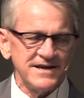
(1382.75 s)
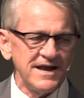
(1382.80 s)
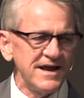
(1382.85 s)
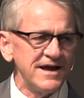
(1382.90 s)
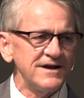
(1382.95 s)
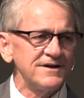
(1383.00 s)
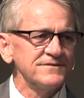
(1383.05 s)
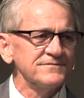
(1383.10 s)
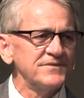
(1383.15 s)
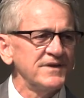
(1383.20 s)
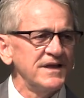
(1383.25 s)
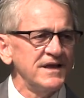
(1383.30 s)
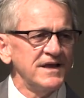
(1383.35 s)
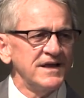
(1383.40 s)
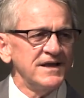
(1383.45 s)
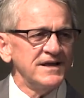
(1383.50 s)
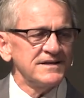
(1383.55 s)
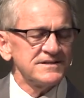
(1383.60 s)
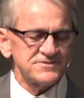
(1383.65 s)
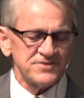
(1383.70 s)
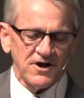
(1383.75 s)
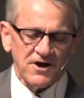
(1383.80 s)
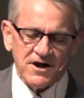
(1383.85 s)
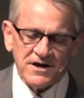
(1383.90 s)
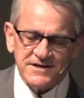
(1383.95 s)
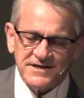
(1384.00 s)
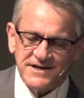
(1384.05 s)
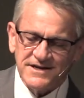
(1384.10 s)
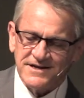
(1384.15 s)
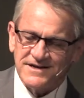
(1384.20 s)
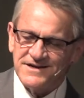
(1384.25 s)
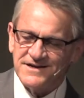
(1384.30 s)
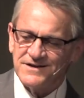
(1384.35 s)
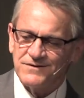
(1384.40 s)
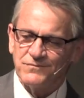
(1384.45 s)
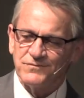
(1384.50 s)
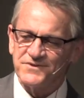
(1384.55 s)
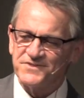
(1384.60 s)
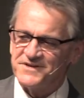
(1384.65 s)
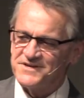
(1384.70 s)
down, talking
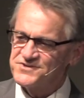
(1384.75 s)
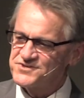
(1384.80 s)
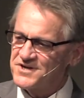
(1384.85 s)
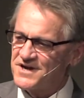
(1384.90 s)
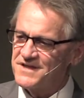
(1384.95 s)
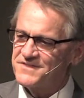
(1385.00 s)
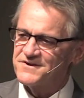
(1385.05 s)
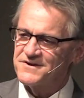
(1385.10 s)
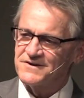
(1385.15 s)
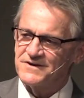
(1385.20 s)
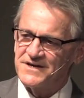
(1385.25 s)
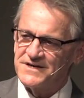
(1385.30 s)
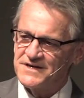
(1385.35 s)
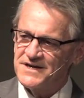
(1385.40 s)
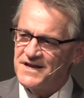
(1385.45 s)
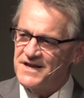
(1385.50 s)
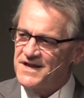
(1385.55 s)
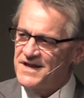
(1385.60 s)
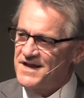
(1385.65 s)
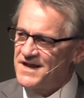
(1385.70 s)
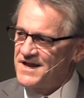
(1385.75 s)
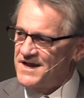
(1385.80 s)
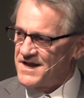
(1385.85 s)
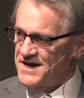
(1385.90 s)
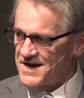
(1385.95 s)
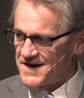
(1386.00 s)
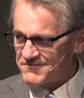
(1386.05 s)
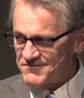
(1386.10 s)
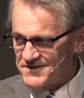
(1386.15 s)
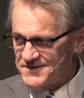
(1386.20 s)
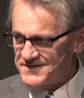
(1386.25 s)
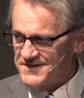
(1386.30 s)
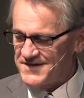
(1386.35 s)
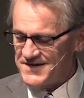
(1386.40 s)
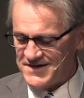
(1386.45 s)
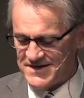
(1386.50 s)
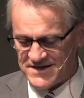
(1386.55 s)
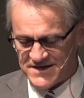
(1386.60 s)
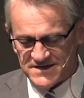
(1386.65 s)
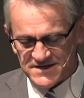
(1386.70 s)
with each other and, and
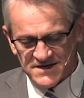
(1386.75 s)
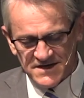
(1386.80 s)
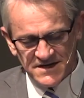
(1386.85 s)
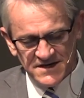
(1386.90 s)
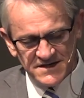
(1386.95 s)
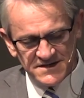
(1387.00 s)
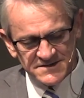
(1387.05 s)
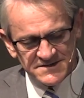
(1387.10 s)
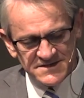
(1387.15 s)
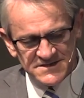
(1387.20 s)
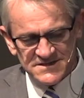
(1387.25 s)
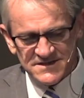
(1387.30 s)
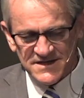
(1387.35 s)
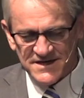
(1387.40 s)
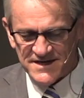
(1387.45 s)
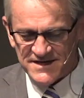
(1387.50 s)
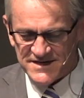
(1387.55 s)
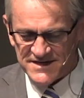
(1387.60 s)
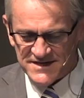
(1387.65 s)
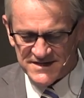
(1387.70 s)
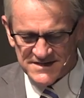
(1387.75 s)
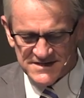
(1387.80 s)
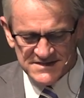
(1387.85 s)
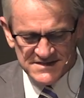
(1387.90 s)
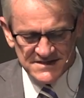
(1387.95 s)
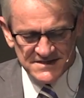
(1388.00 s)
everything. And uh, this lady,